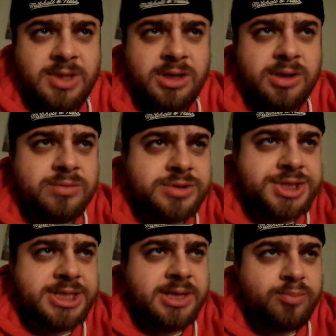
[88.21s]
You will
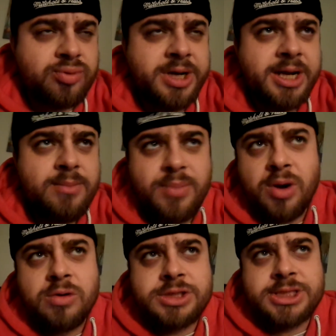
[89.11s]
see pre and
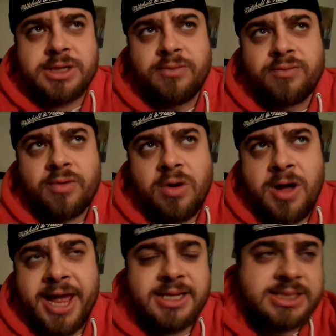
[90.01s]
post of Raw
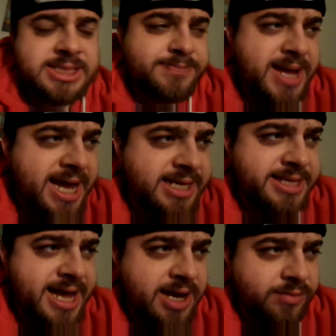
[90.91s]
and
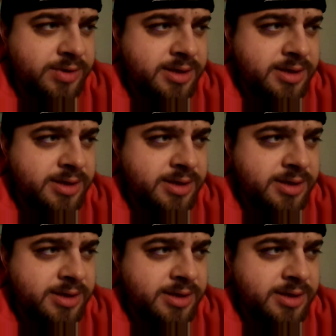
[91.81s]
SmackDown.